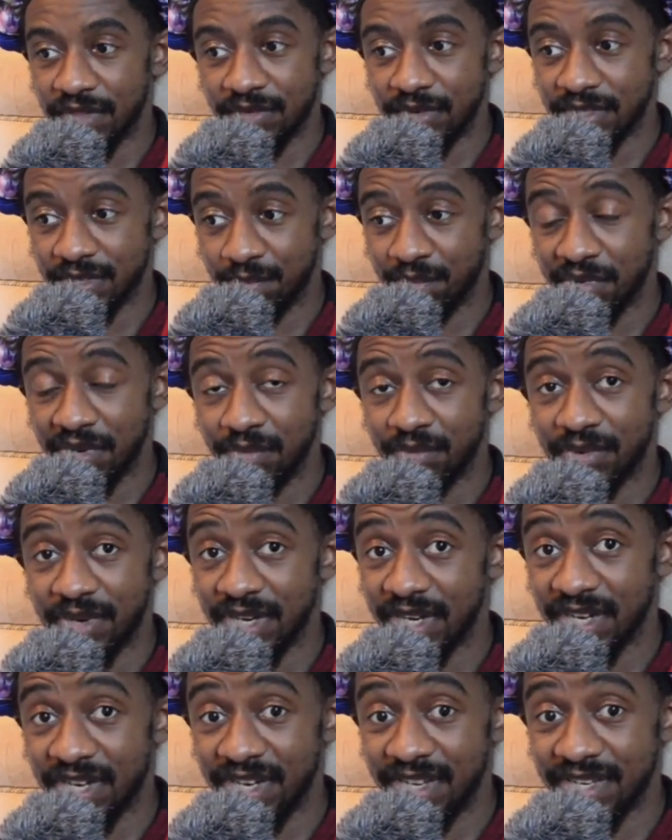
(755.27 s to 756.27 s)
There is a point where
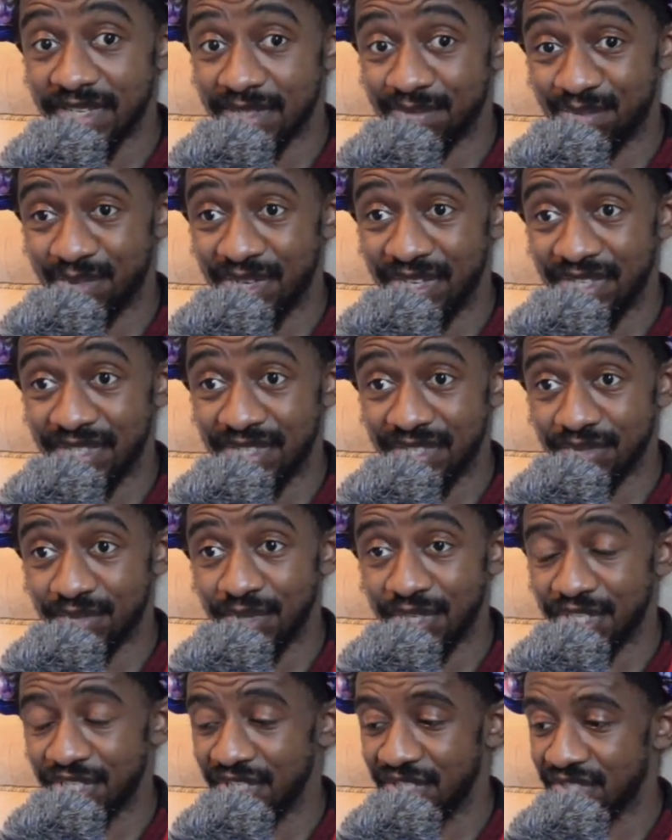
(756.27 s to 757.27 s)
it clicks, but it's
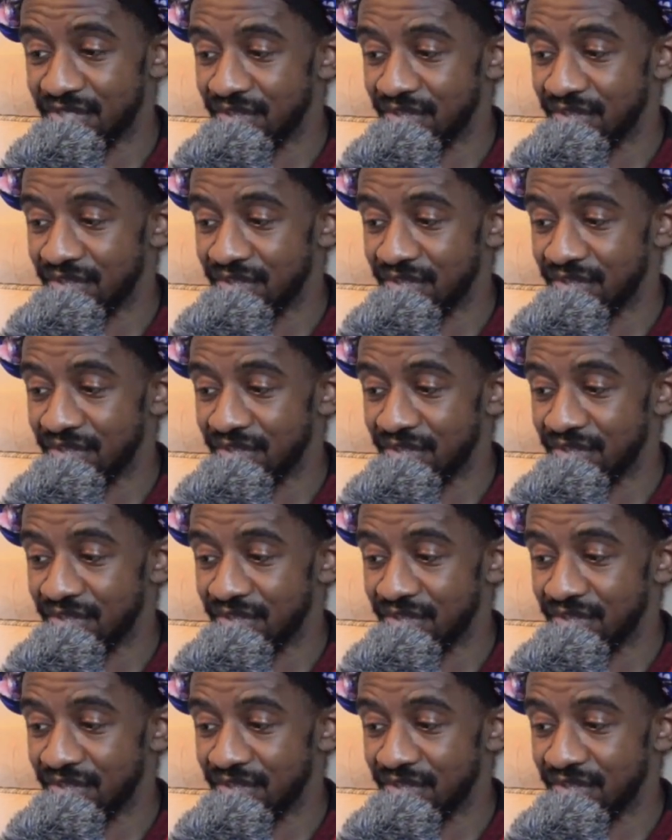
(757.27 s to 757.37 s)
squishy,